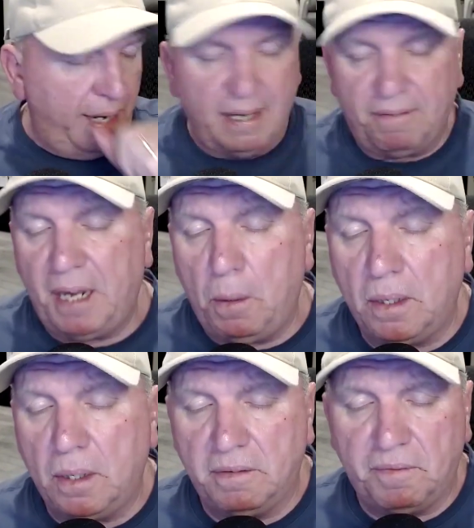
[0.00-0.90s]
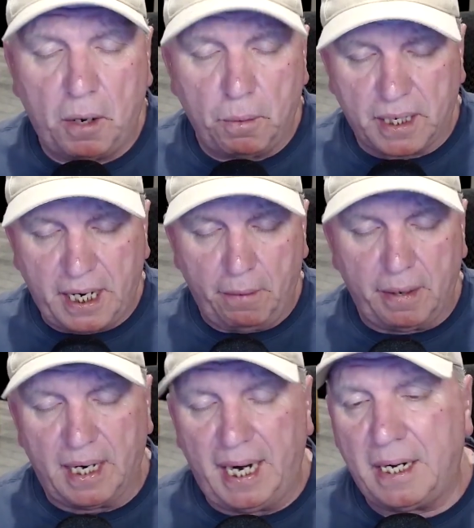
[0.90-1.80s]
and if they want to devour
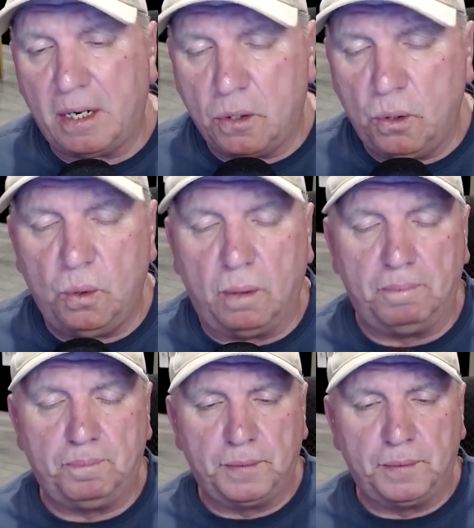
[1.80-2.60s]
Carrie Lake, cool,